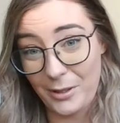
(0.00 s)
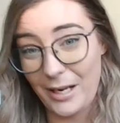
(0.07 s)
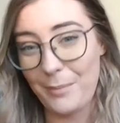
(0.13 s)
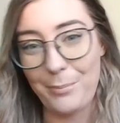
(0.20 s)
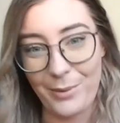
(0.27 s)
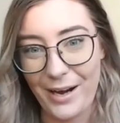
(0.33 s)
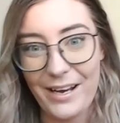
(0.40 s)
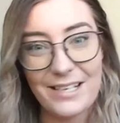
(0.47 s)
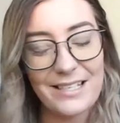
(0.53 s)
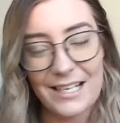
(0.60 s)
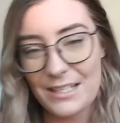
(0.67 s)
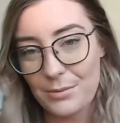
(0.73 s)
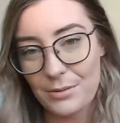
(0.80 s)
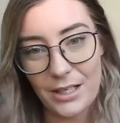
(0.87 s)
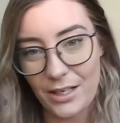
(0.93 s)
product breaks,
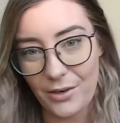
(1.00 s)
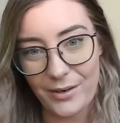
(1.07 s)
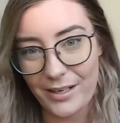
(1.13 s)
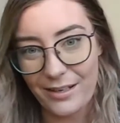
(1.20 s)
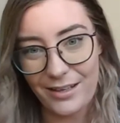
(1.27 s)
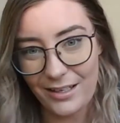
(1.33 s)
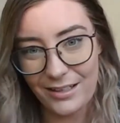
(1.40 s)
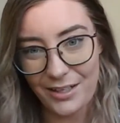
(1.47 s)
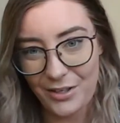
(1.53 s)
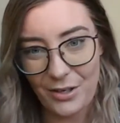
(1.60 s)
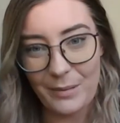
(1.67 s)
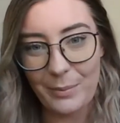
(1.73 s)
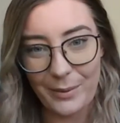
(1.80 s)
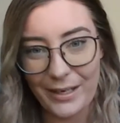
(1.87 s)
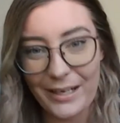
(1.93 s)
that's what they're going to think that
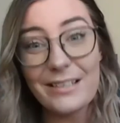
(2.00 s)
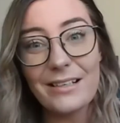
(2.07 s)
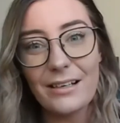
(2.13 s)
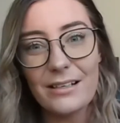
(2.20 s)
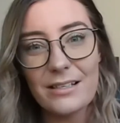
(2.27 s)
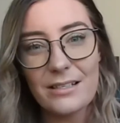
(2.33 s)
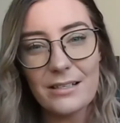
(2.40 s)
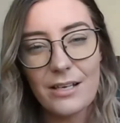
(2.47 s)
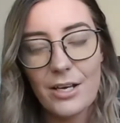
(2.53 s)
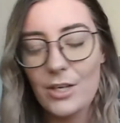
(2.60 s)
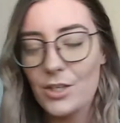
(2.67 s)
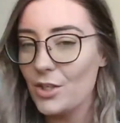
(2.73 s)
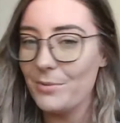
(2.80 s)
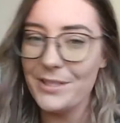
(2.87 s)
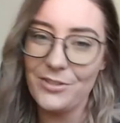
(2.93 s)
your brand does.
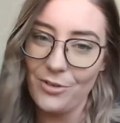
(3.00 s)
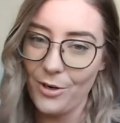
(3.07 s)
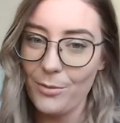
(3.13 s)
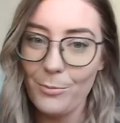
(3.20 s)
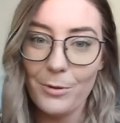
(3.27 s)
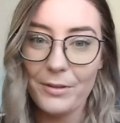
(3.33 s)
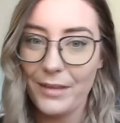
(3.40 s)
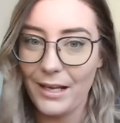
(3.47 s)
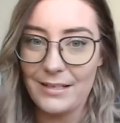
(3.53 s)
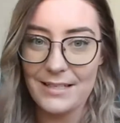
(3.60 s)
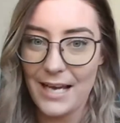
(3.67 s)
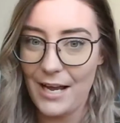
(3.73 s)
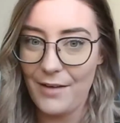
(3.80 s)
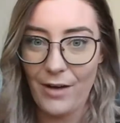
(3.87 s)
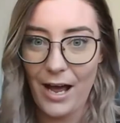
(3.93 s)
So we don't want that
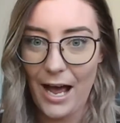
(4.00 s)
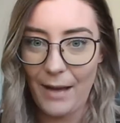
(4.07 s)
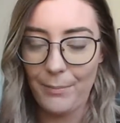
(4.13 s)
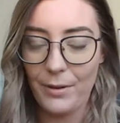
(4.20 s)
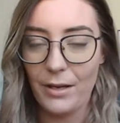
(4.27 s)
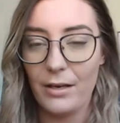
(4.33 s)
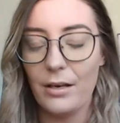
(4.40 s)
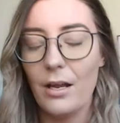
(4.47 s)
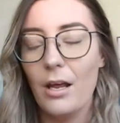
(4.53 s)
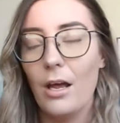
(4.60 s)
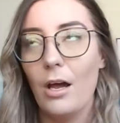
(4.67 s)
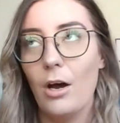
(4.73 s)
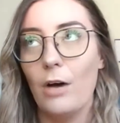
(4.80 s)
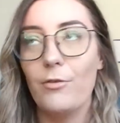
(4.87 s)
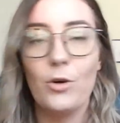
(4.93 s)
to ever happen.
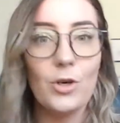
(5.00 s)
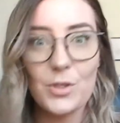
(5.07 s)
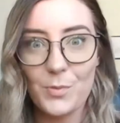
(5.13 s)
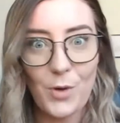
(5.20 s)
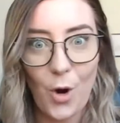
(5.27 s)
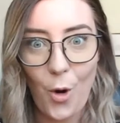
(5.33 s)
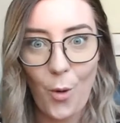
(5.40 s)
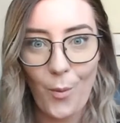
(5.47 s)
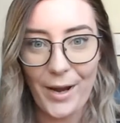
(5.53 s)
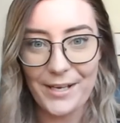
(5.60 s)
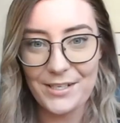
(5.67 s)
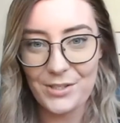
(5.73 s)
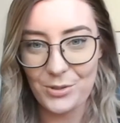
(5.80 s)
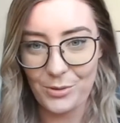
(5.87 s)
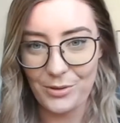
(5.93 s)
Of course, we
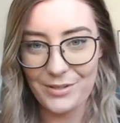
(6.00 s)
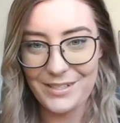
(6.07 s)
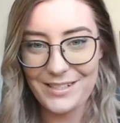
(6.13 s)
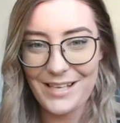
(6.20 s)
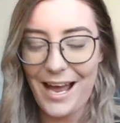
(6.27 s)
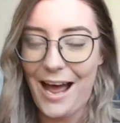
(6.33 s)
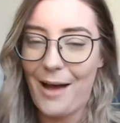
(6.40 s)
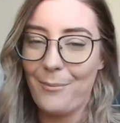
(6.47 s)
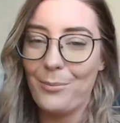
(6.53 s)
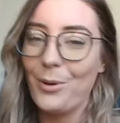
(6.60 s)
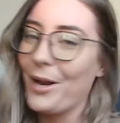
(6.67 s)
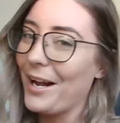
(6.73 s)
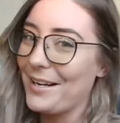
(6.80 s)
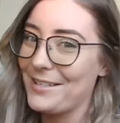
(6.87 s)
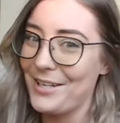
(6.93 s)
always source
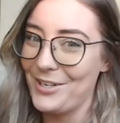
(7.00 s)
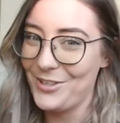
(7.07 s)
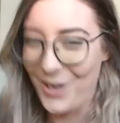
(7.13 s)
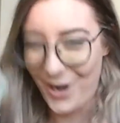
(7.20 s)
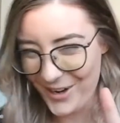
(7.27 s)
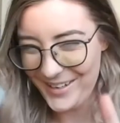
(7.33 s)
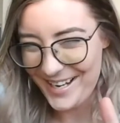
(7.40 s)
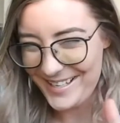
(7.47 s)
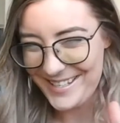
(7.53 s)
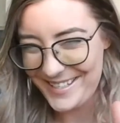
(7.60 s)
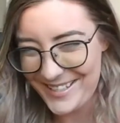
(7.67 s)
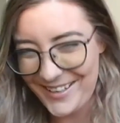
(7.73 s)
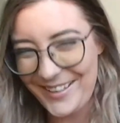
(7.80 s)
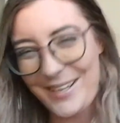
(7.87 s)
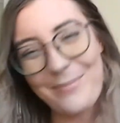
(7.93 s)
products that don't
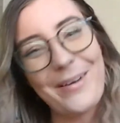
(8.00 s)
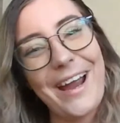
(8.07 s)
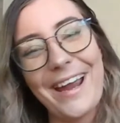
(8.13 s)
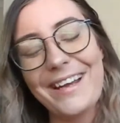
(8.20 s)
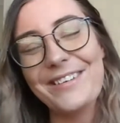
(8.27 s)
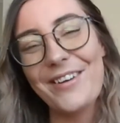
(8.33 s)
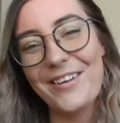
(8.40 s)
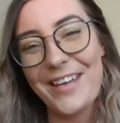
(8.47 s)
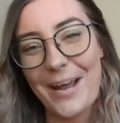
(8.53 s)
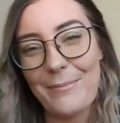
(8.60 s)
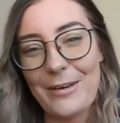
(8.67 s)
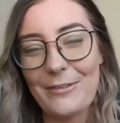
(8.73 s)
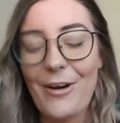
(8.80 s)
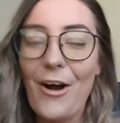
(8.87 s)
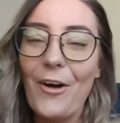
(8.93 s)
necessarily break, don't
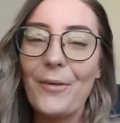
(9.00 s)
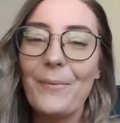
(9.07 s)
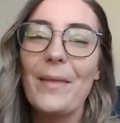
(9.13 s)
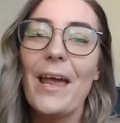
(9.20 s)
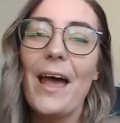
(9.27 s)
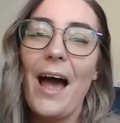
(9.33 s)
get me wrong,